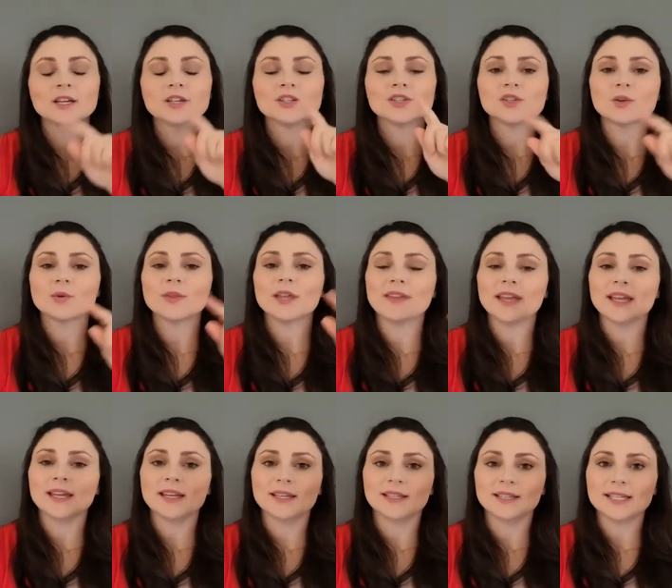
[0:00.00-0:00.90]
so that they
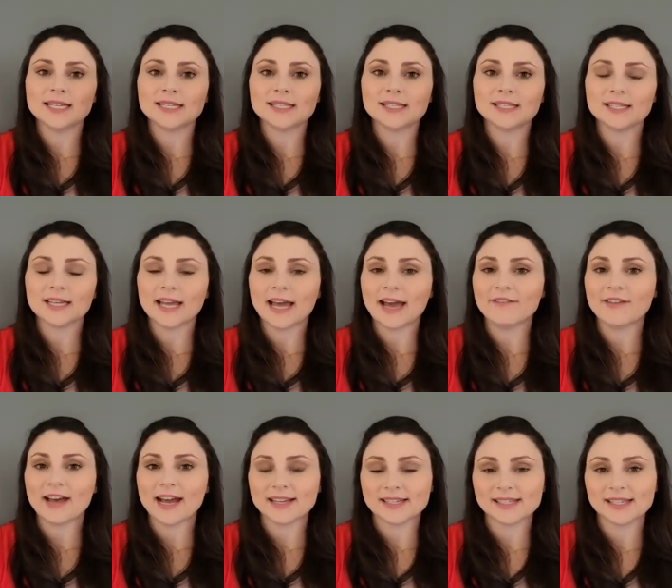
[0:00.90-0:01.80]
can at least have
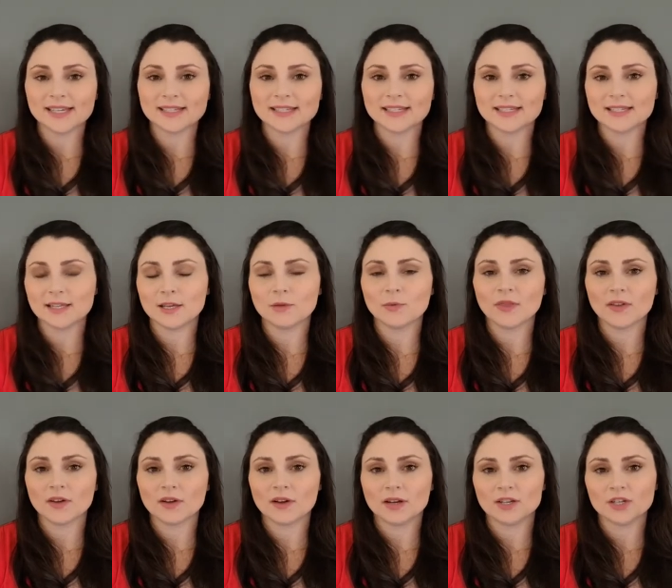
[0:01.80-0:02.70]
access to seeing what
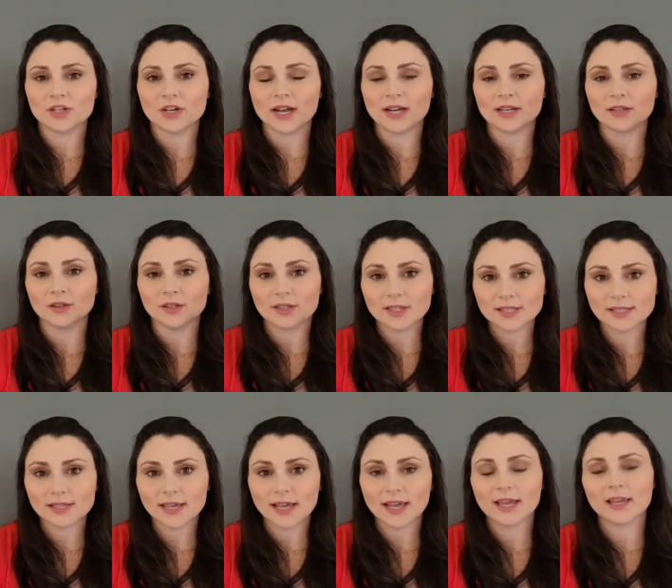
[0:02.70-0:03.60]
the contract
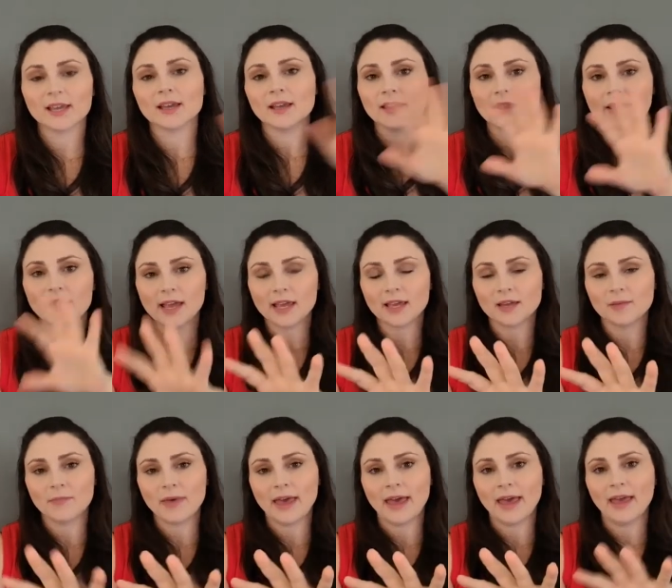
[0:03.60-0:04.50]
looks like. They
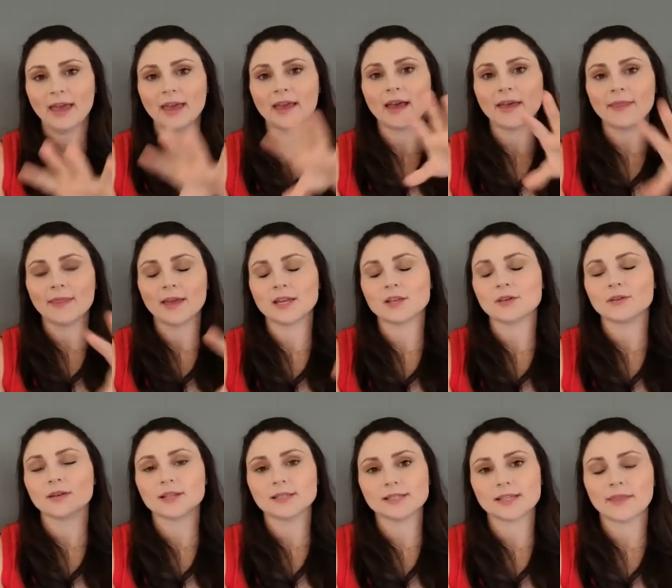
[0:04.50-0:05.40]
can pay, and then you
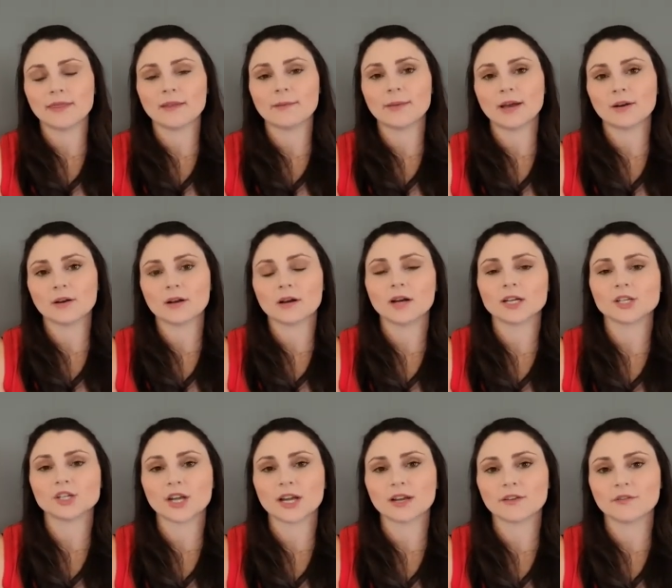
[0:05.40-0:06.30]
can send them out a
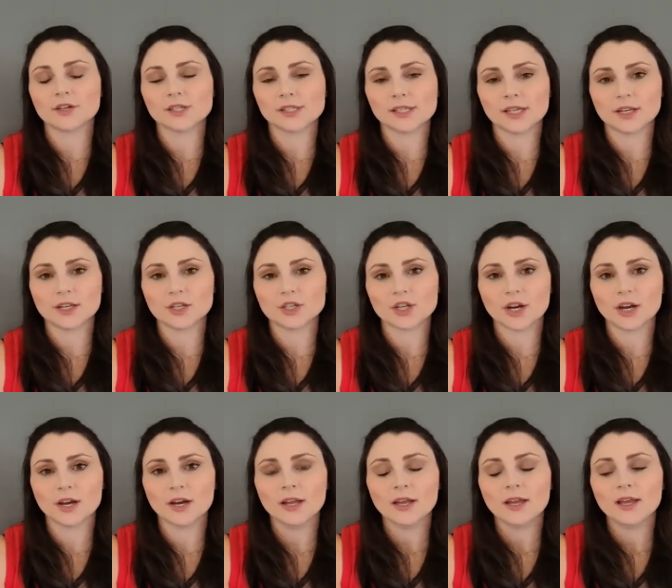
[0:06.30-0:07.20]
contract for
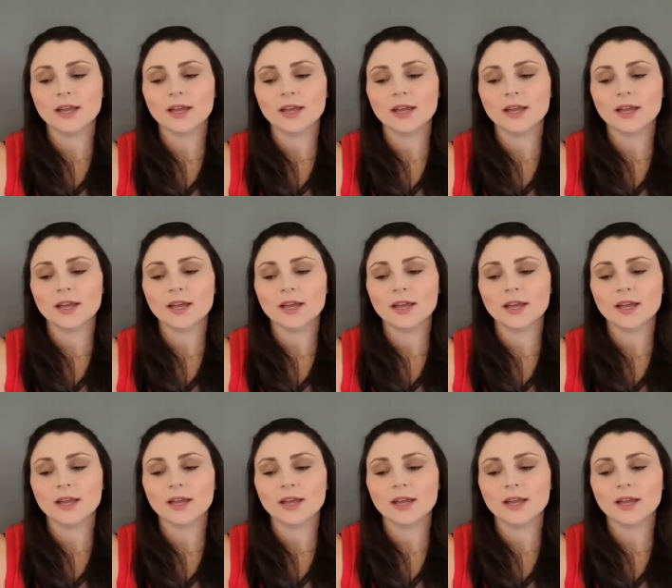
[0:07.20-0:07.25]
signature.